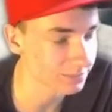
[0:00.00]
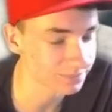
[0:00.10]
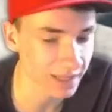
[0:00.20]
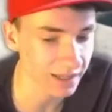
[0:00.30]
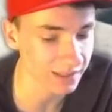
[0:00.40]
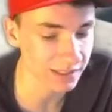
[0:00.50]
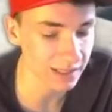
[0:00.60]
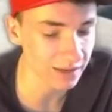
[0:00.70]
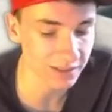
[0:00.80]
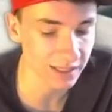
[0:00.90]
like a
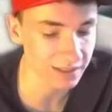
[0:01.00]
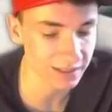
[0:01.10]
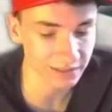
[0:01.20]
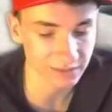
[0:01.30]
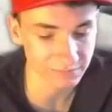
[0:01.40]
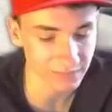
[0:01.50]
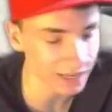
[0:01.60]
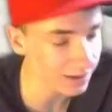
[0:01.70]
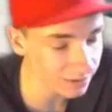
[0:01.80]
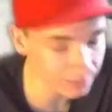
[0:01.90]
stair set to,
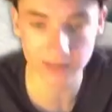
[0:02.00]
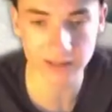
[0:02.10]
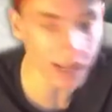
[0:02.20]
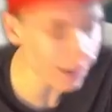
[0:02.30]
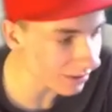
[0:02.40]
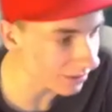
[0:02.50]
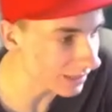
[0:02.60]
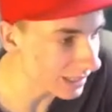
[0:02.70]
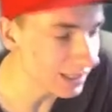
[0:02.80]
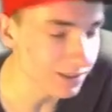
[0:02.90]
I don't
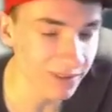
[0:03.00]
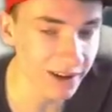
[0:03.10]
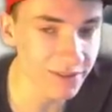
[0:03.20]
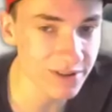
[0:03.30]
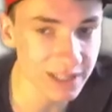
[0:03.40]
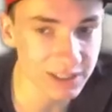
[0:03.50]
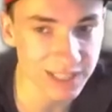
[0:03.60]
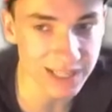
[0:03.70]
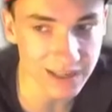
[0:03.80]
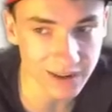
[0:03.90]
know, whatever you guys
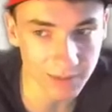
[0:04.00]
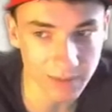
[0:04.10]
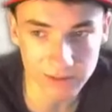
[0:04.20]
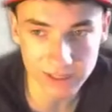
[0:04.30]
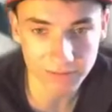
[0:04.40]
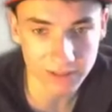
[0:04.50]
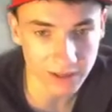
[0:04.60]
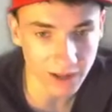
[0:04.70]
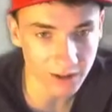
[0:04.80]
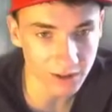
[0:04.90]
need, I'll
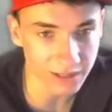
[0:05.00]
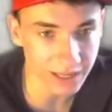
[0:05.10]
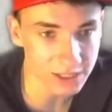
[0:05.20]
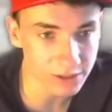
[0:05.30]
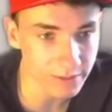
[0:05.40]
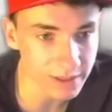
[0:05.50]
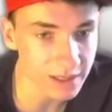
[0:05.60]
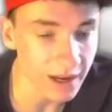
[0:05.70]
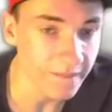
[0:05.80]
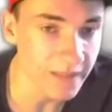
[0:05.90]
definitely look into
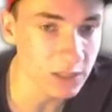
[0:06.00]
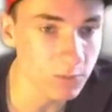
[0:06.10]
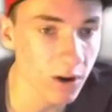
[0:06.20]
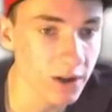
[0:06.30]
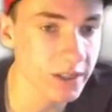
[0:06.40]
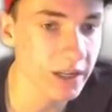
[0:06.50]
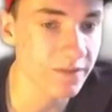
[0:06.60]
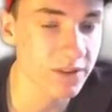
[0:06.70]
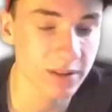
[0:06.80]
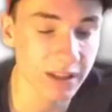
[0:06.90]
it. Thanks for watching.
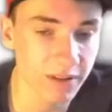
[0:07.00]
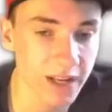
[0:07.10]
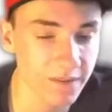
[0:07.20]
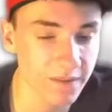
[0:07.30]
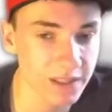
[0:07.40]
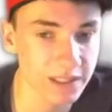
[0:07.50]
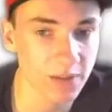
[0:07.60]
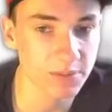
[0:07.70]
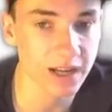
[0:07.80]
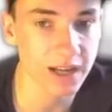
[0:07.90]
If you could leave a like if this
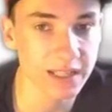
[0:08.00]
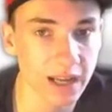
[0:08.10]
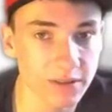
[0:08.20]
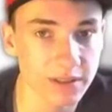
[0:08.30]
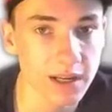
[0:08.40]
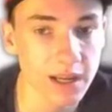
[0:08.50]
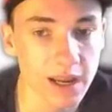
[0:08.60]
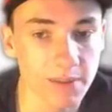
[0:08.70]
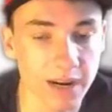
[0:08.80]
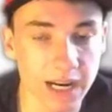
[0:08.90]
helped you guys out.
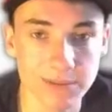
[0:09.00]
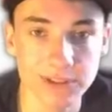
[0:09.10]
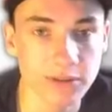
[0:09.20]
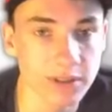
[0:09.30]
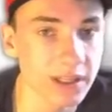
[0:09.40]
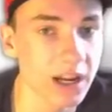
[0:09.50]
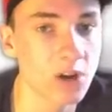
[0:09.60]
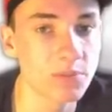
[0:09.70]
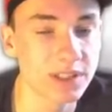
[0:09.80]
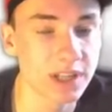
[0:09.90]
My name is Chris. I
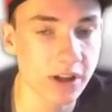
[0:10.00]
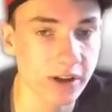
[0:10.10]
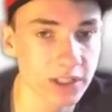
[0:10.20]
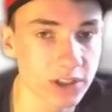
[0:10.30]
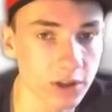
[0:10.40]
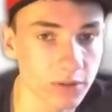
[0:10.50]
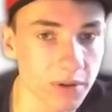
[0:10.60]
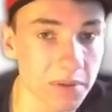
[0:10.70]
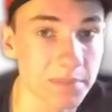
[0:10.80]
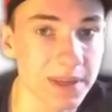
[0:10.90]
hope to see you again
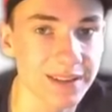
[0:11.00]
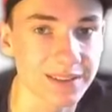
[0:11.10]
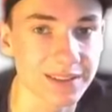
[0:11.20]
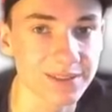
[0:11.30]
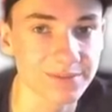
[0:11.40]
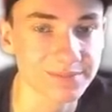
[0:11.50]
soon. Peace.